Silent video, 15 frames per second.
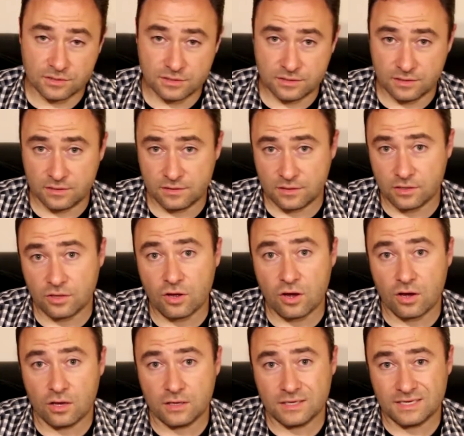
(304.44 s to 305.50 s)
the
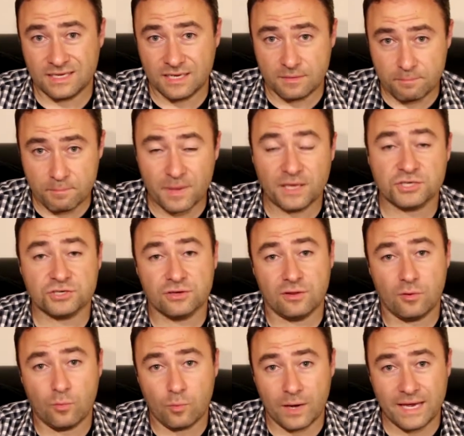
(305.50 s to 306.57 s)
claw can measure
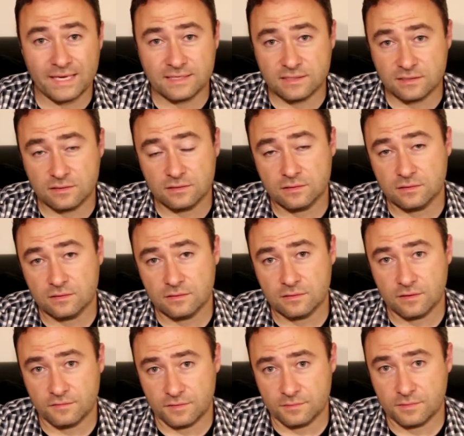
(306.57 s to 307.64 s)
the weight
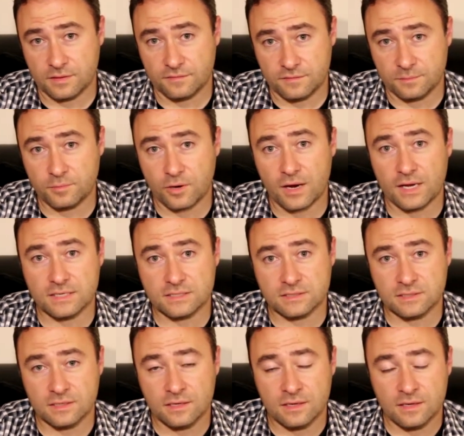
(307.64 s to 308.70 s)
of the
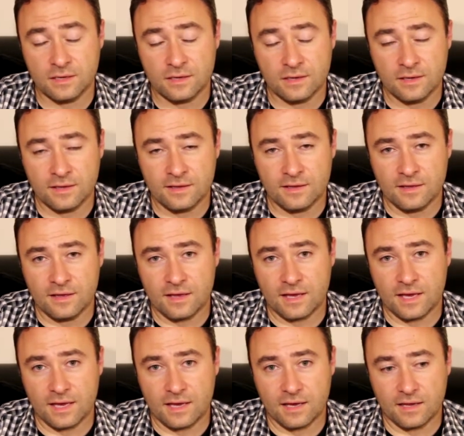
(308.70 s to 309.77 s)
prize.
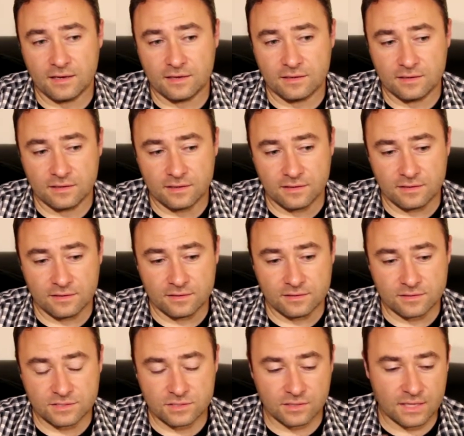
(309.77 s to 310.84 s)
And
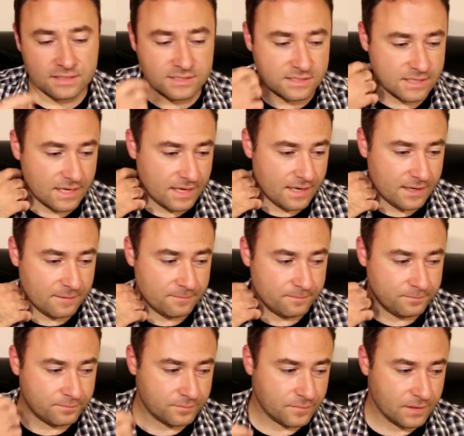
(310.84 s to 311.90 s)
so let's say
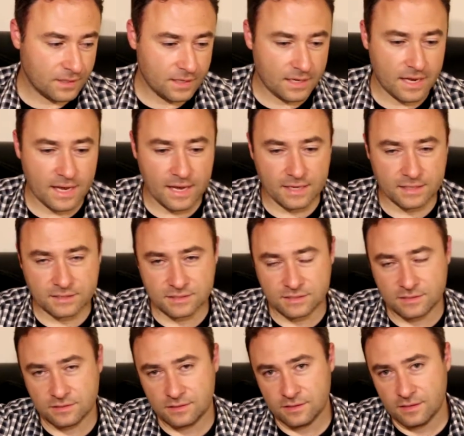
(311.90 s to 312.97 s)
it
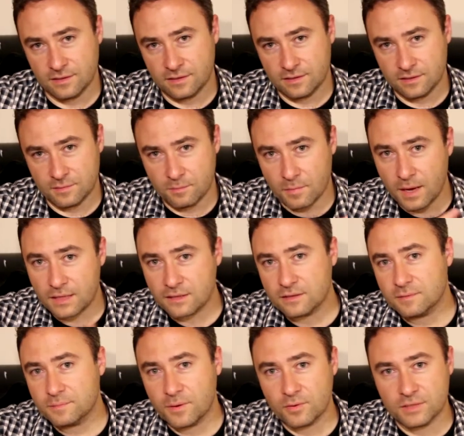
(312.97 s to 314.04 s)
has My
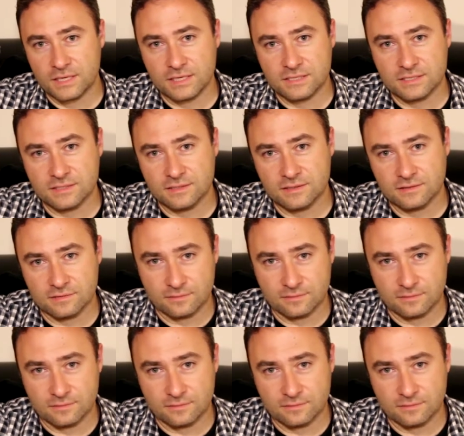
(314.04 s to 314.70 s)
Little Ponies,